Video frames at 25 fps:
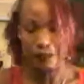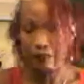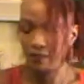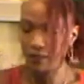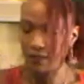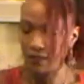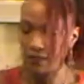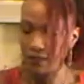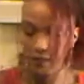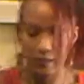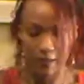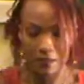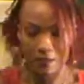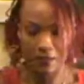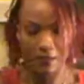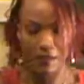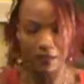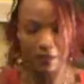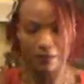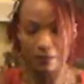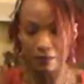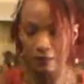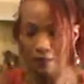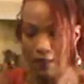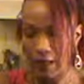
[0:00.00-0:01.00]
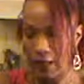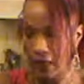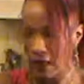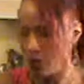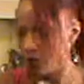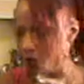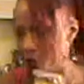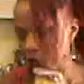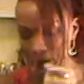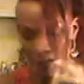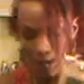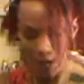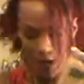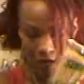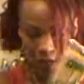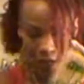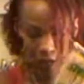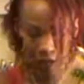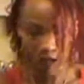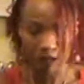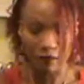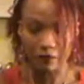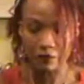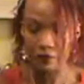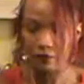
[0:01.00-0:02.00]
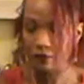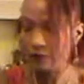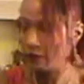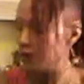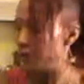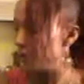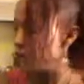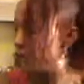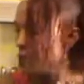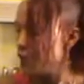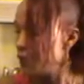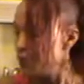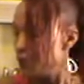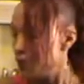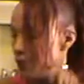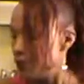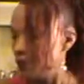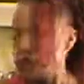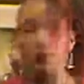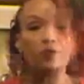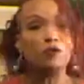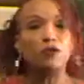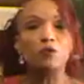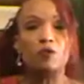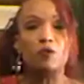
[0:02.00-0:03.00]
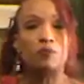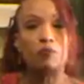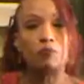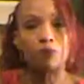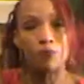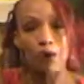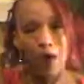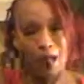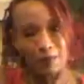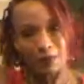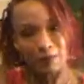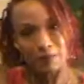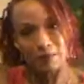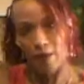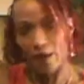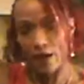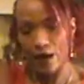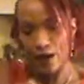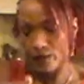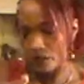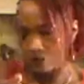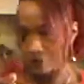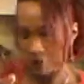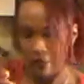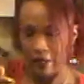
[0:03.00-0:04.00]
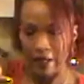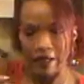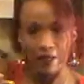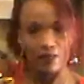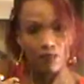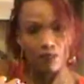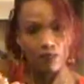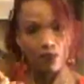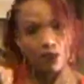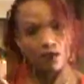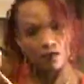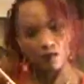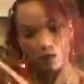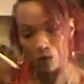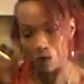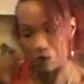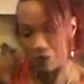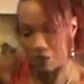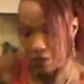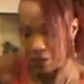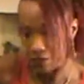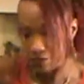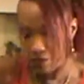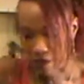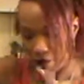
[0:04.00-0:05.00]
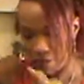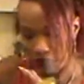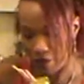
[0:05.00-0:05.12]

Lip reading: this is, I hope it's hot enough. You know the problems I have with that thing versus my